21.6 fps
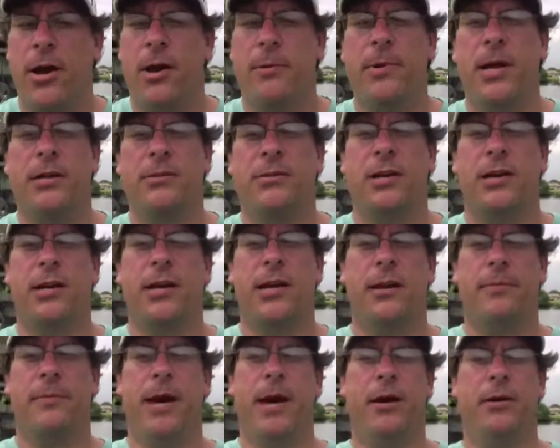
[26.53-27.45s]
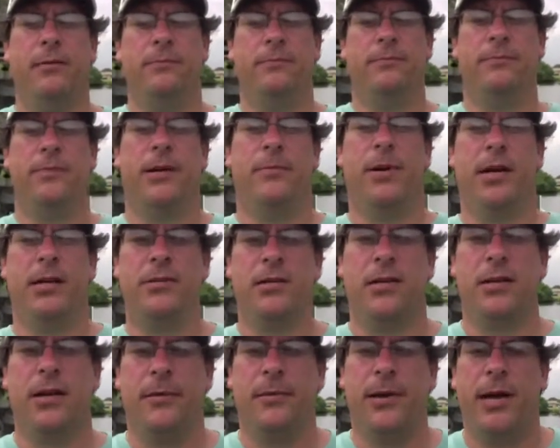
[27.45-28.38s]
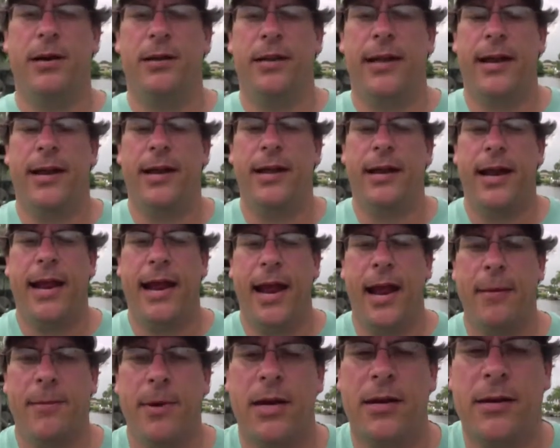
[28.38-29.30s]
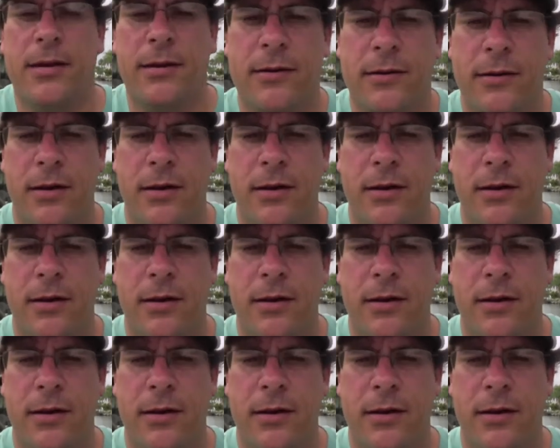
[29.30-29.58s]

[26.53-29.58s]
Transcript: not talking about laying in a hammock